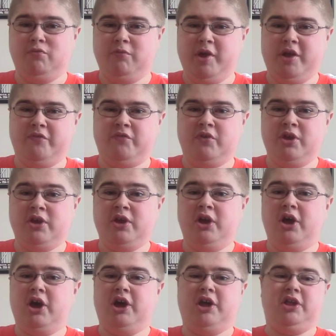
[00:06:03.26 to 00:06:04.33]
riff,
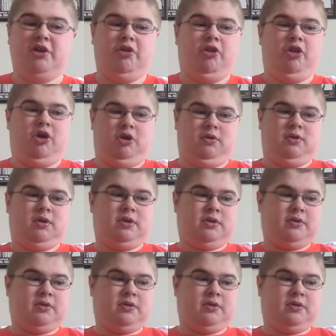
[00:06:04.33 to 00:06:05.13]
along